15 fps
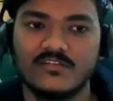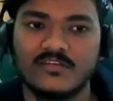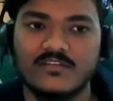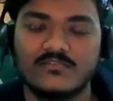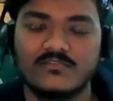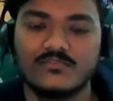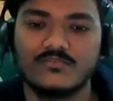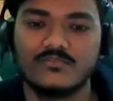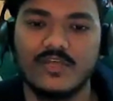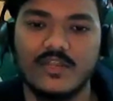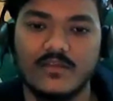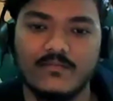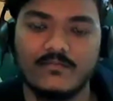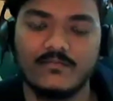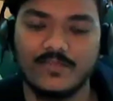also
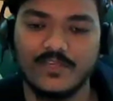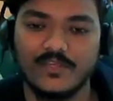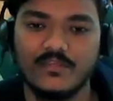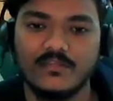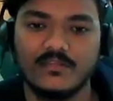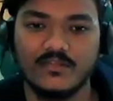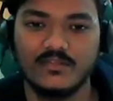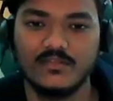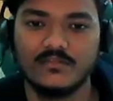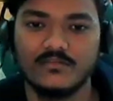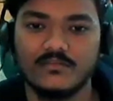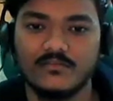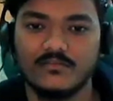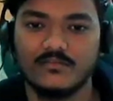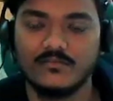helped me in